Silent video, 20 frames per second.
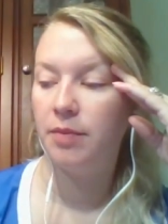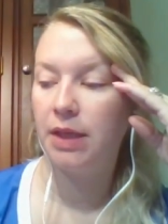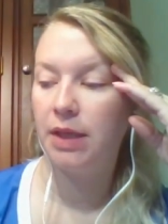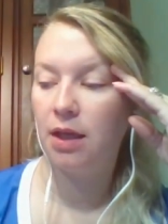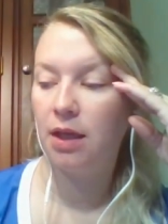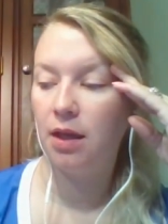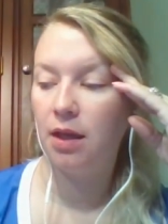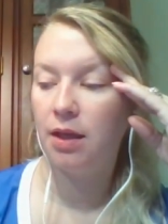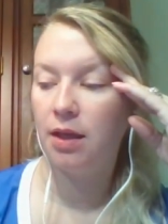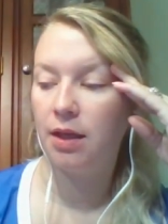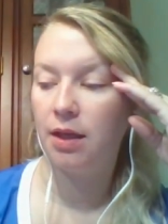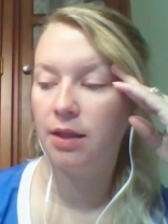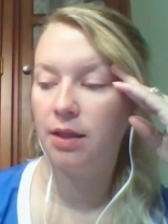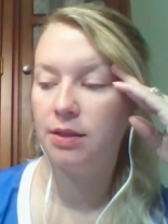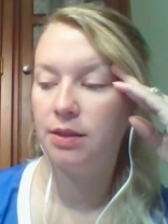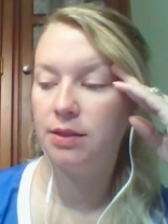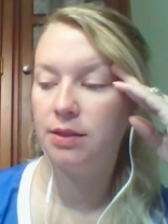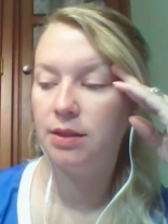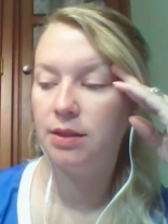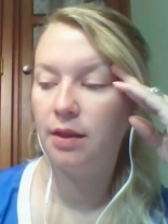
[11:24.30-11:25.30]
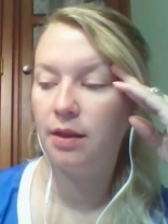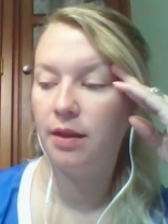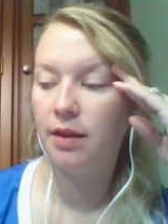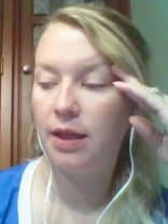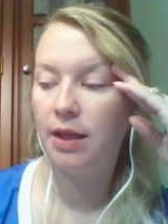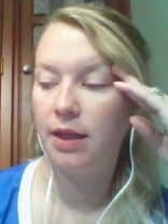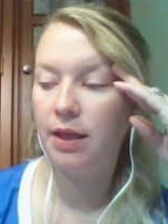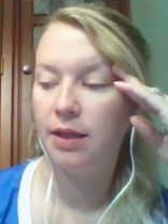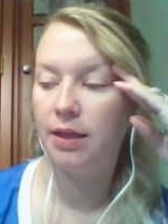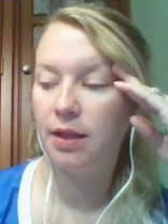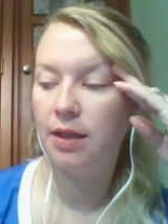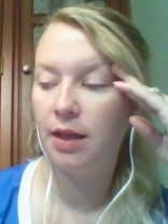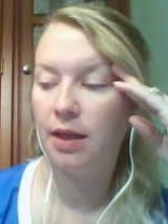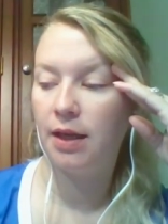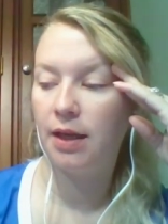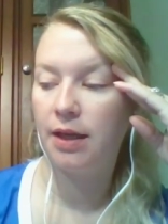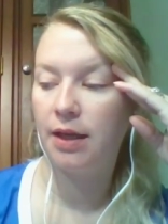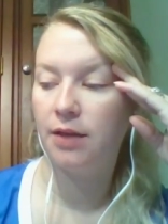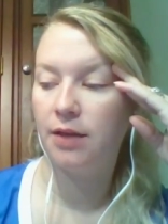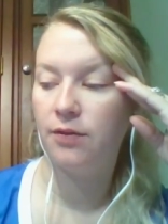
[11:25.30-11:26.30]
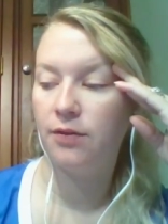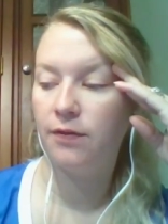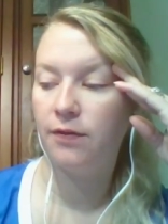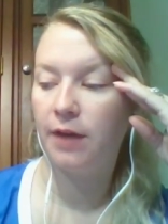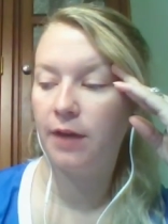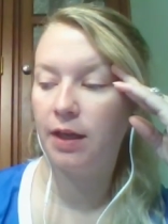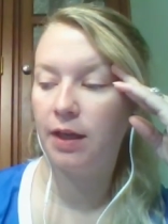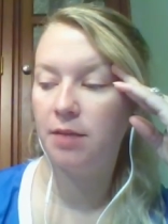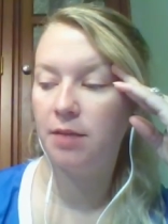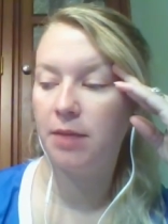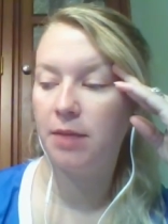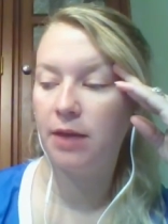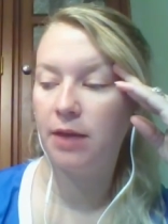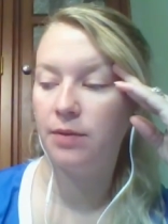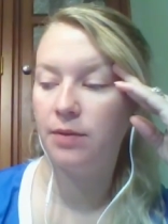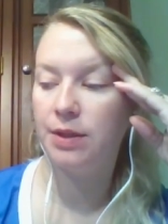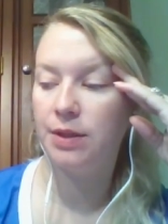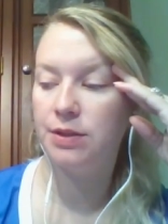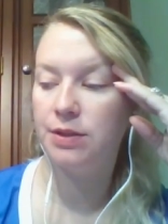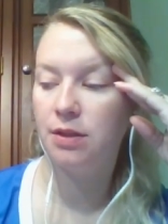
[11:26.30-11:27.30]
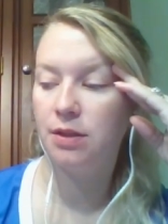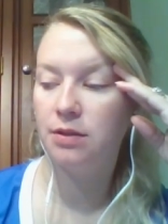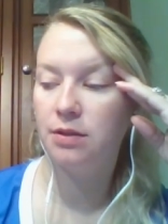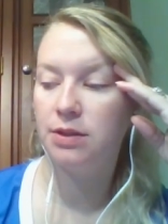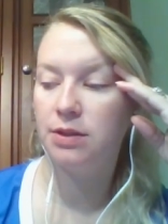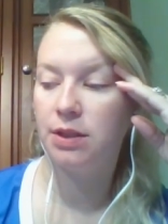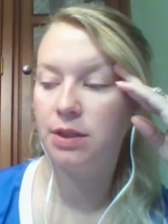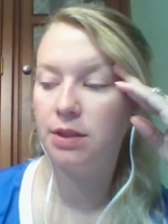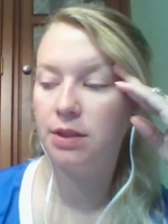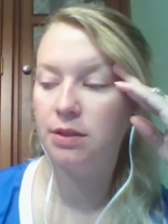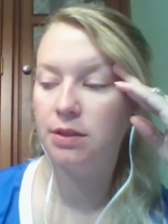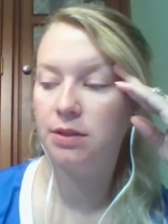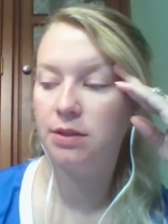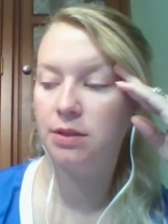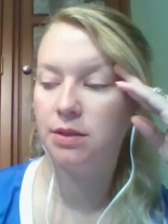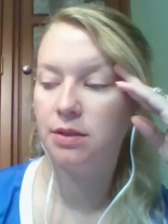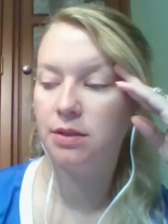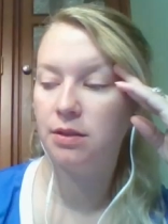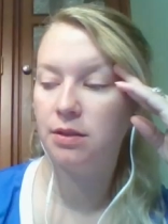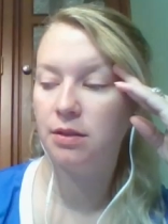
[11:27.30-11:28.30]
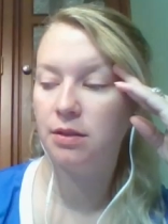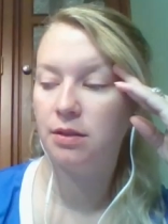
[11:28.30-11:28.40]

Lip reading: Because then I can find my resultant,